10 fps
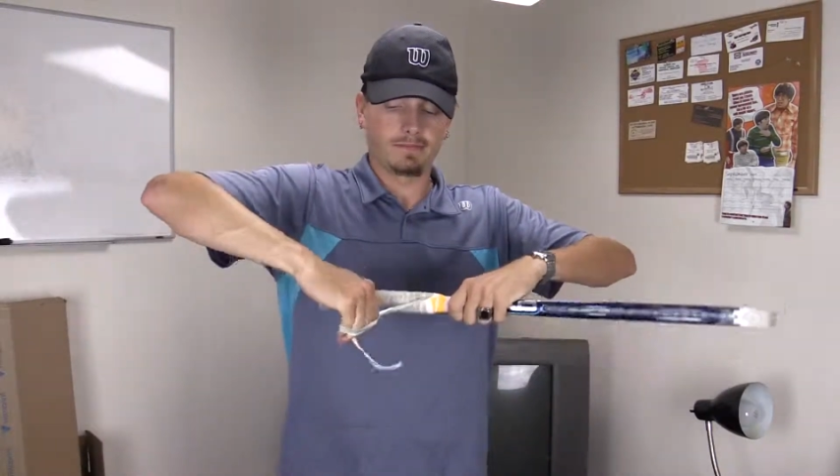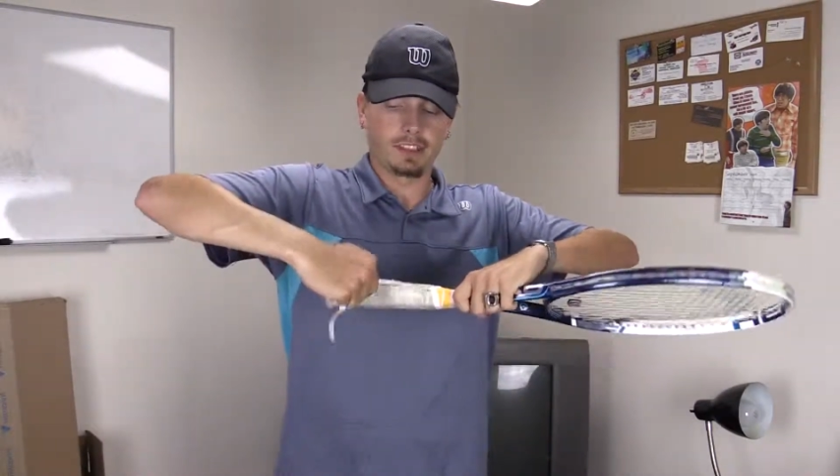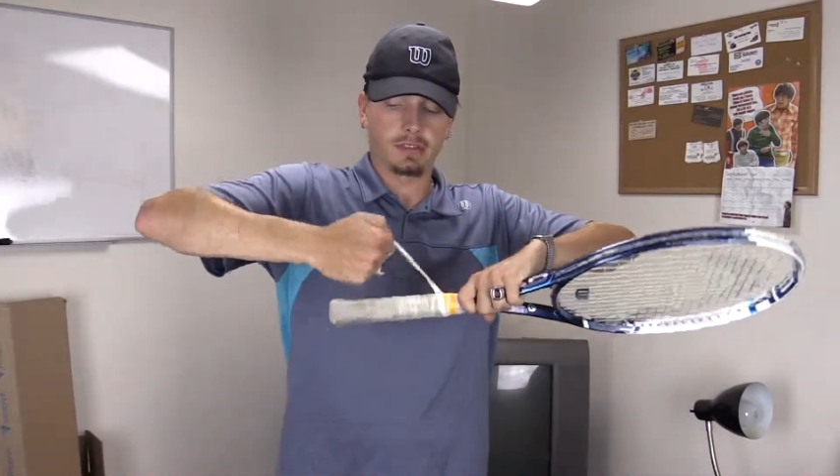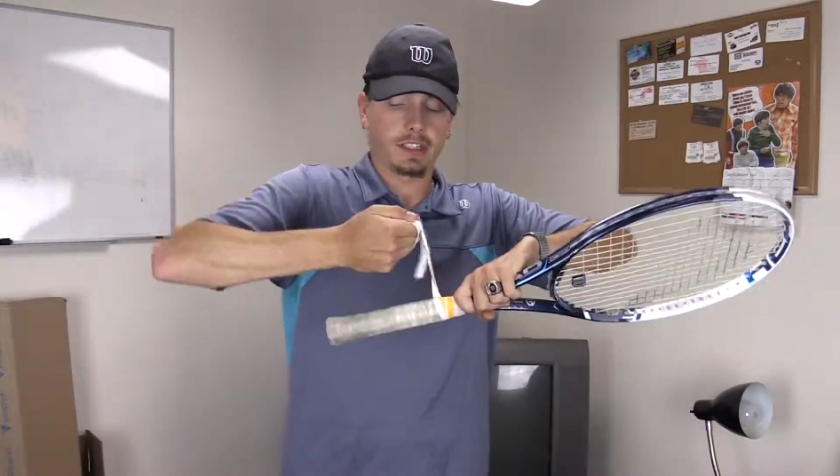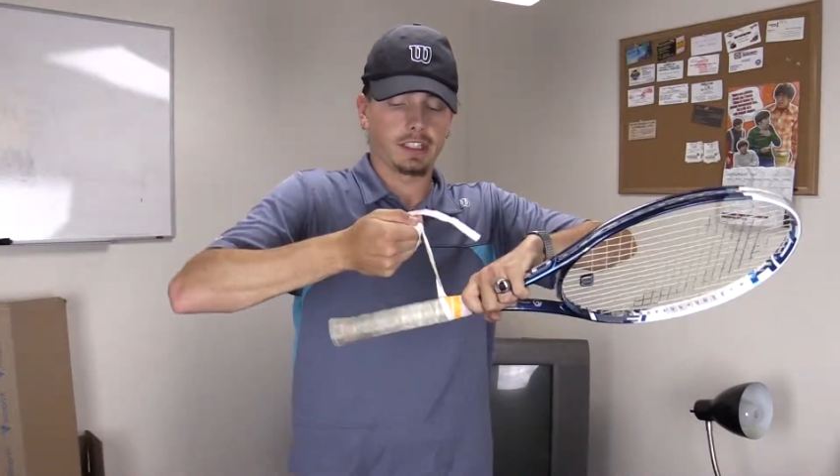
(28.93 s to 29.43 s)

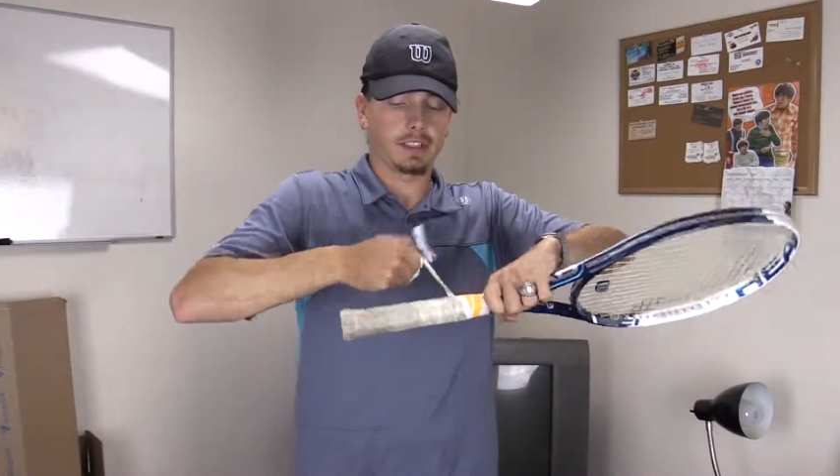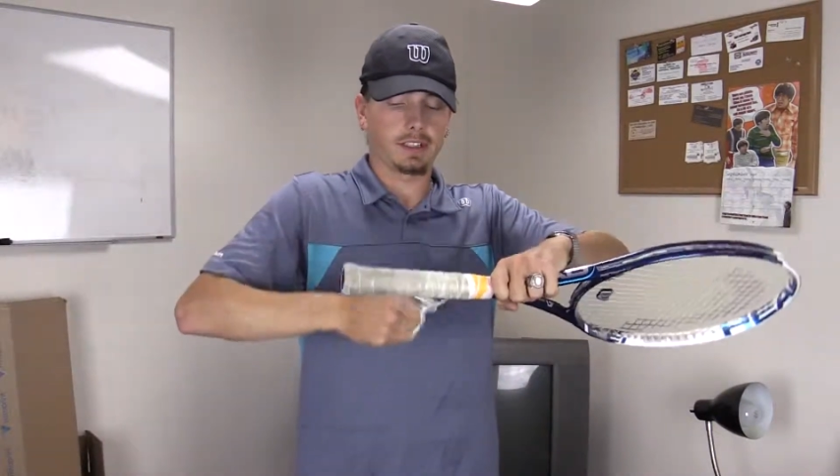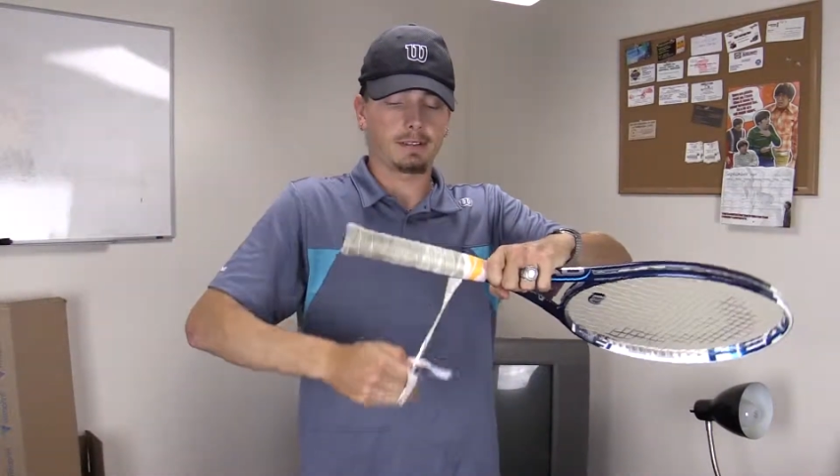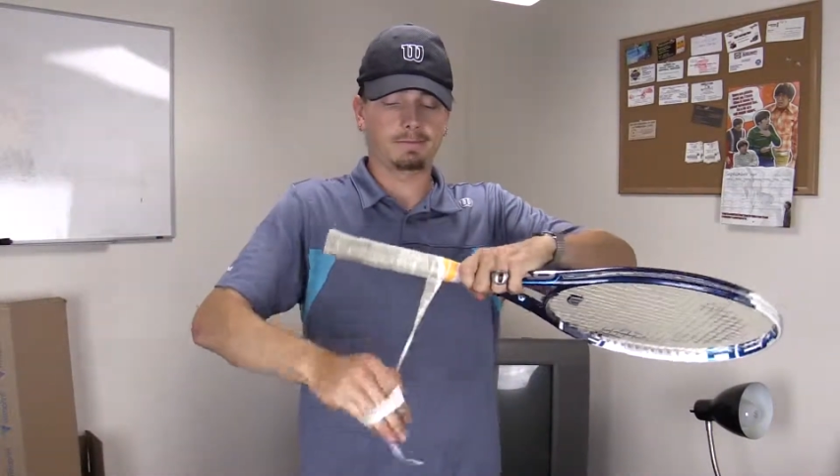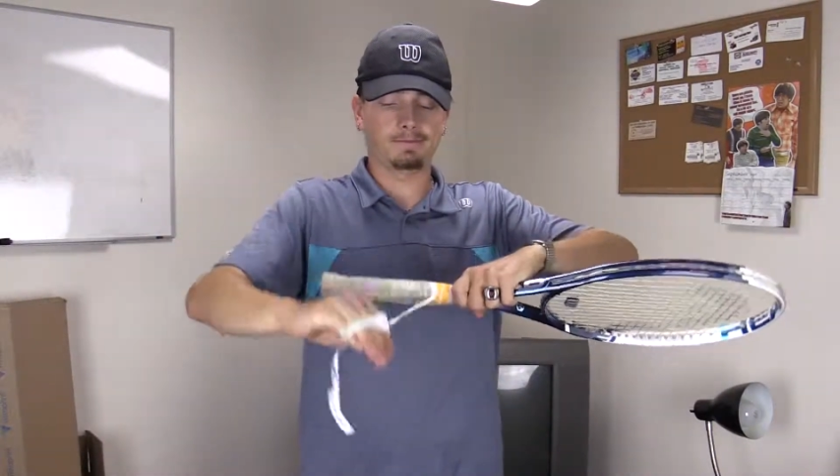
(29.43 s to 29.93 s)
So I just